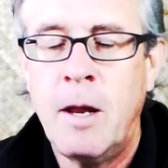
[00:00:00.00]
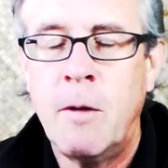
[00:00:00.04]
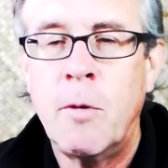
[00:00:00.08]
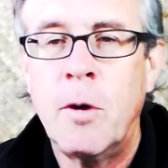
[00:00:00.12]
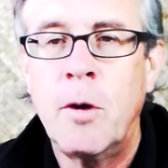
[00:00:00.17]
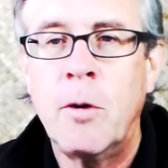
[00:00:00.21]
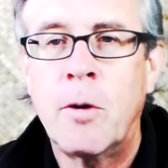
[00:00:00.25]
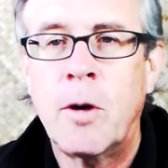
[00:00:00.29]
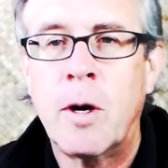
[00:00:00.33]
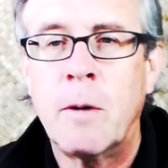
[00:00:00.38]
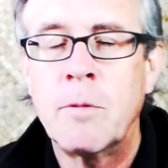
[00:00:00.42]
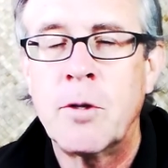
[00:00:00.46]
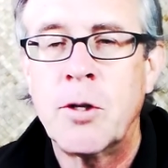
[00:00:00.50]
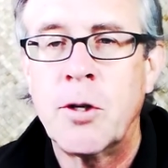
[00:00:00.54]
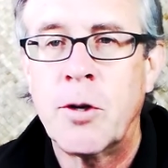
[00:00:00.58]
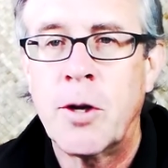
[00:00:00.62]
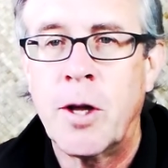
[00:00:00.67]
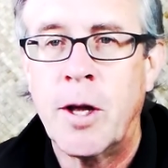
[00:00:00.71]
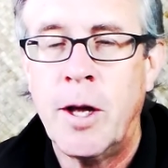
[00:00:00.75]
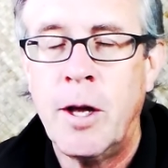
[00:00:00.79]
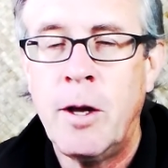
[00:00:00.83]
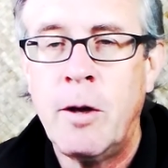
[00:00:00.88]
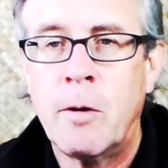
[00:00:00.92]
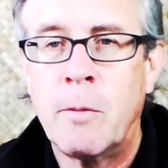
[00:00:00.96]
Anyone who comes
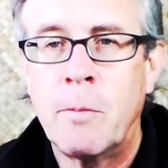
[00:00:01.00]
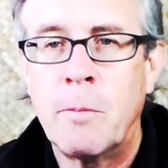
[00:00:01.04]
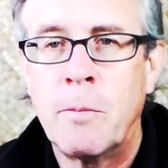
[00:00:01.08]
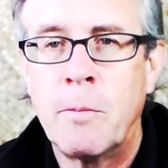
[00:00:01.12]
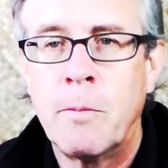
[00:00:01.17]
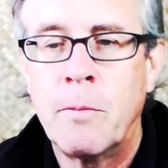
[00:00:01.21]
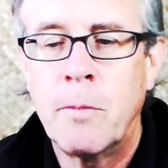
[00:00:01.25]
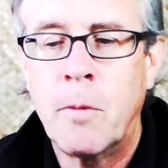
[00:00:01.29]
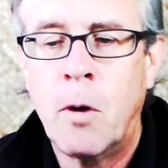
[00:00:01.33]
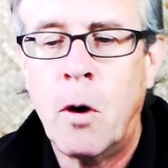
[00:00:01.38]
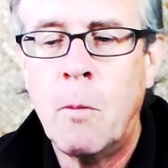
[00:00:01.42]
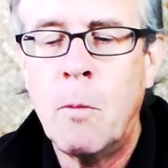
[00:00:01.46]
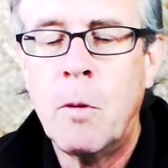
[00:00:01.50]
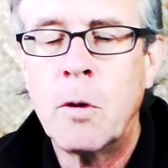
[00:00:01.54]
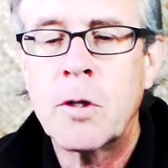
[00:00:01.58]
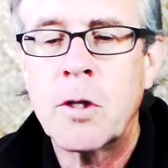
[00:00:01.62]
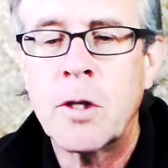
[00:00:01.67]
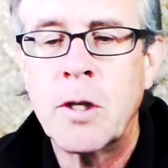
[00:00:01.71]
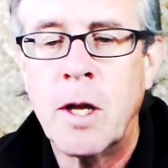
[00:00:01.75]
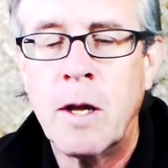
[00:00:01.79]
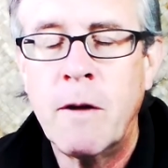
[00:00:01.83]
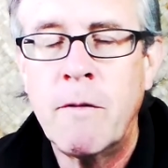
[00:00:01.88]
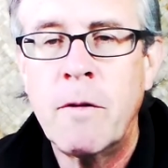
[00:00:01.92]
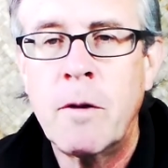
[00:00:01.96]
here to help,
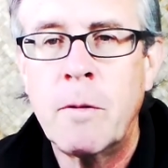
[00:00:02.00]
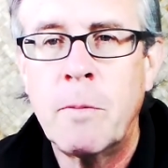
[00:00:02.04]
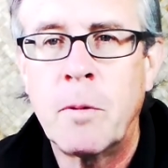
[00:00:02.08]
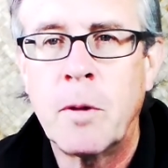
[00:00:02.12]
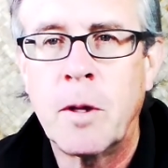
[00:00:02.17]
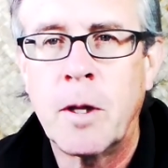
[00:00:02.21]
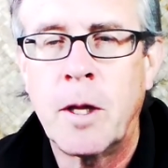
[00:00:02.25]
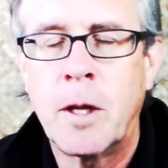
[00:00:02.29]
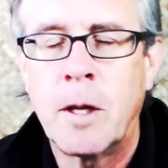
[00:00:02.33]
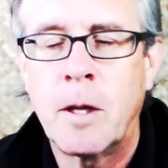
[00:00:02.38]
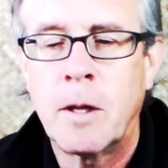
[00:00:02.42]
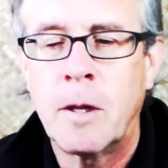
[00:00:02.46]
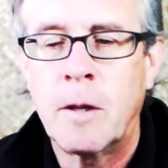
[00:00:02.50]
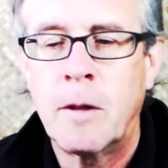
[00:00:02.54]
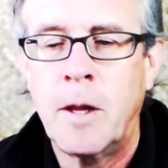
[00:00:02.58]
almost inevitably,